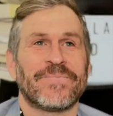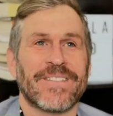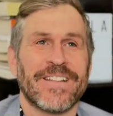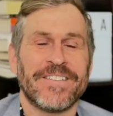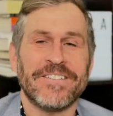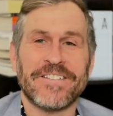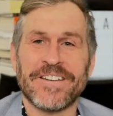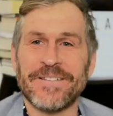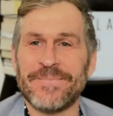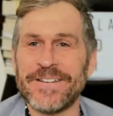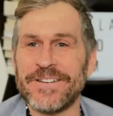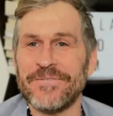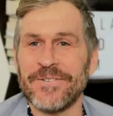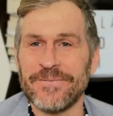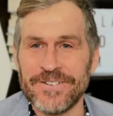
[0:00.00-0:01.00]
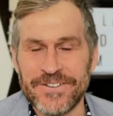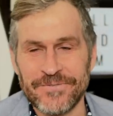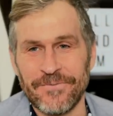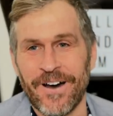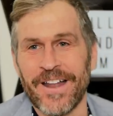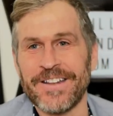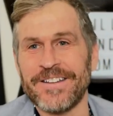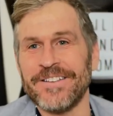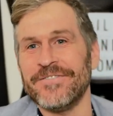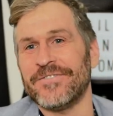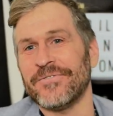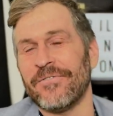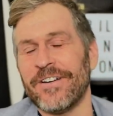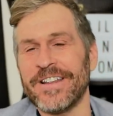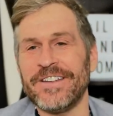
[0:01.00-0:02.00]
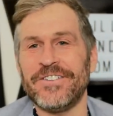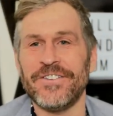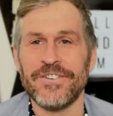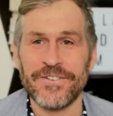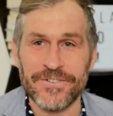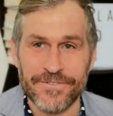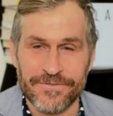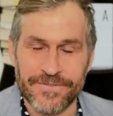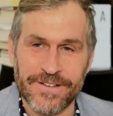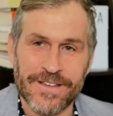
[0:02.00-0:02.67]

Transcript: You could have been doing what you want to do 22.